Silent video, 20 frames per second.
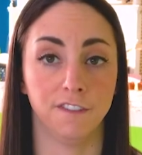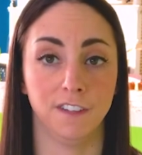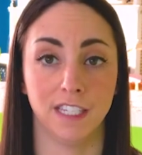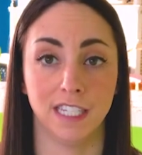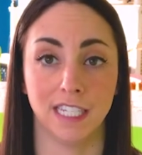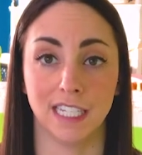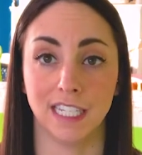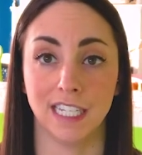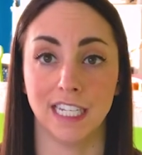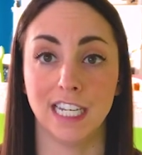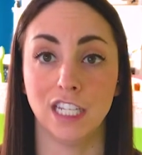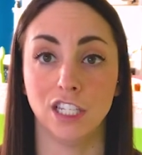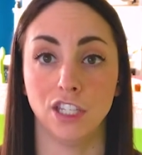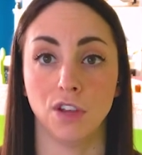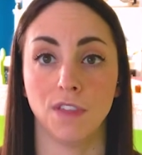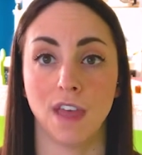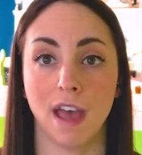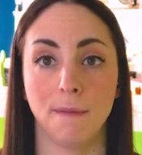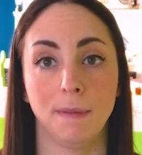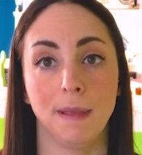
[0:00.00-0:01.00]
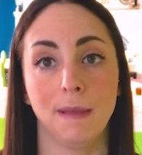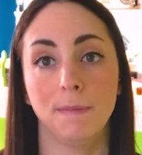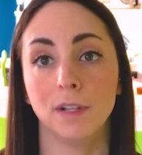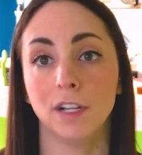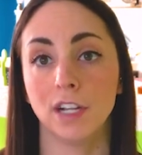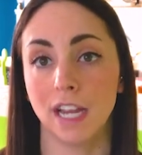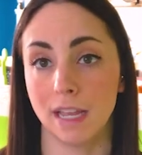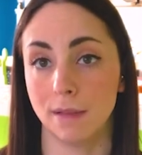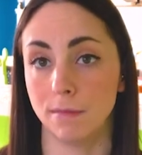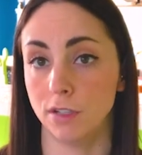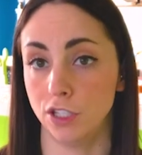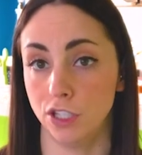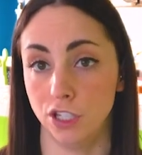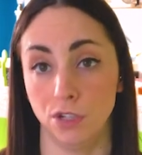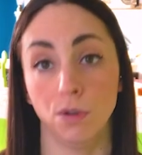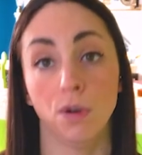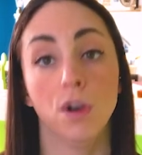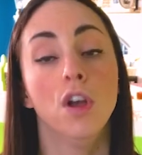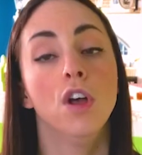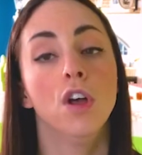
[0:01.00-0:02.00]
facility so that people are able
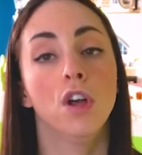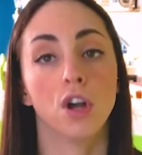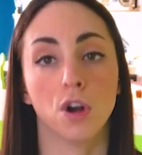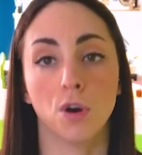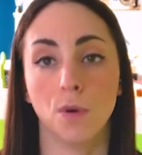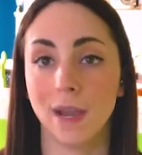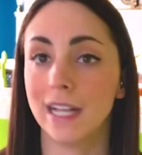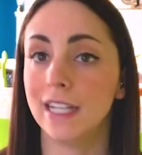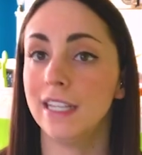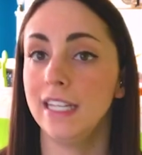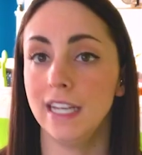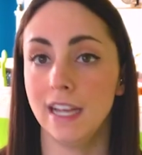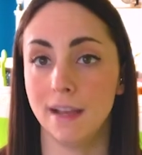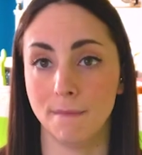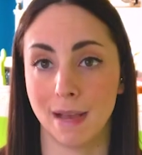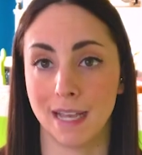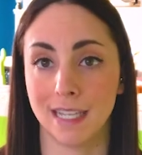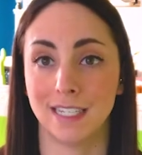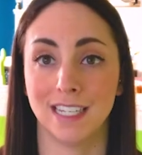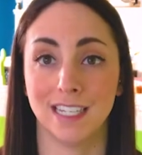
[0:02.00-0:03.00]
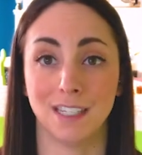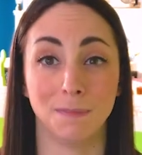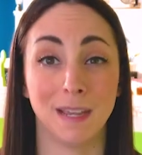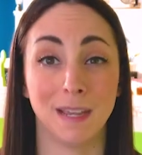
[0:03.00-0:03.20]
to quick clean up messes,